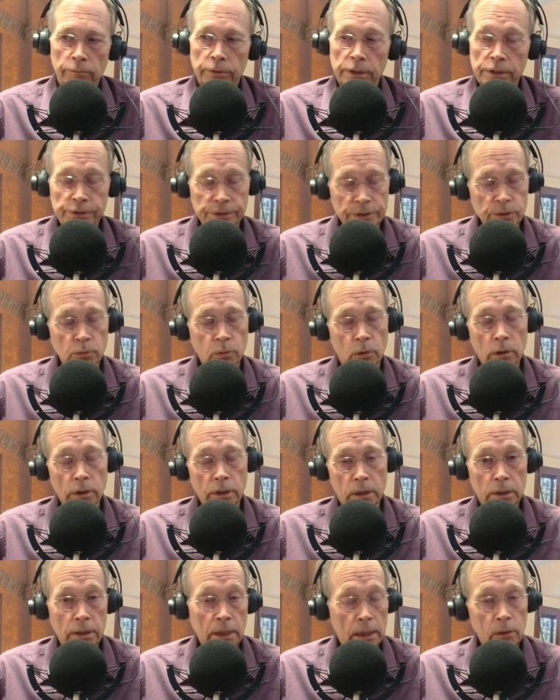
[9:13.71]
this is
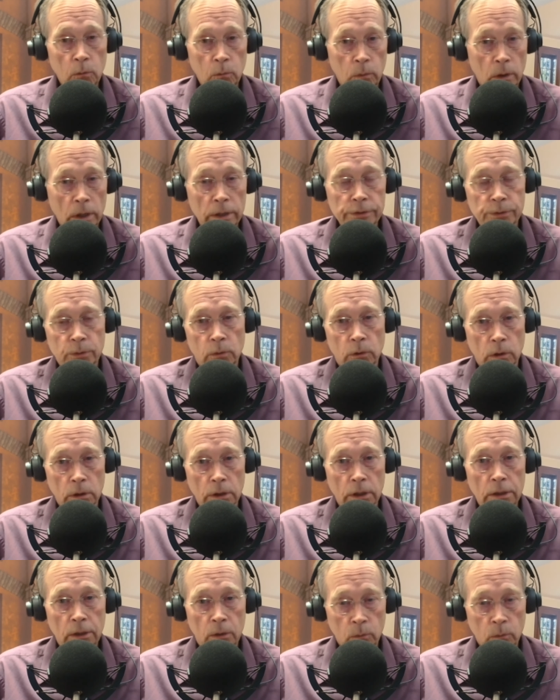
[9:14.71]
working, and it was working.